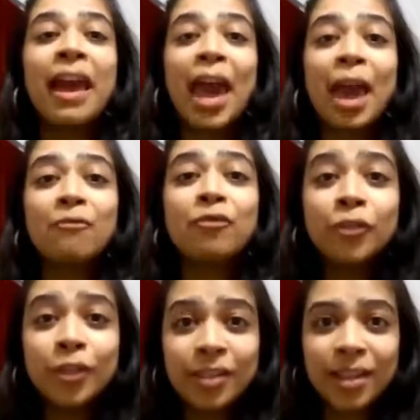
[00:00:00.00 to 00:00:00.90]

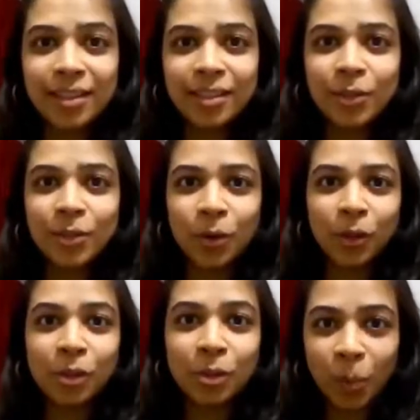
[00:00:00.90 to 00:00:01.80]
emphasized on
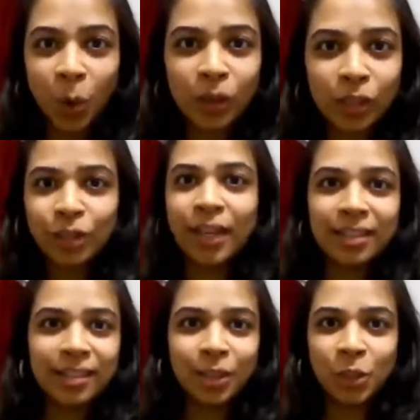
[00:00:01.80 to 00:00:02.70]

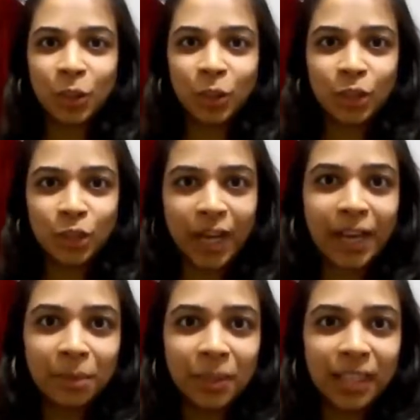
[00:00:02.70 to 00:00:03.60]
apologizing to your
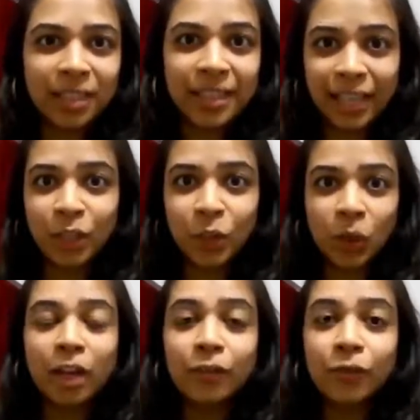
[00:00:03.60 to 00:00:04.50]
child, because then you
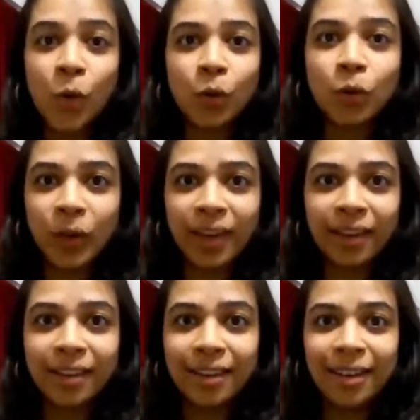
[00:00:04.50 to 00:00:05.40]
are following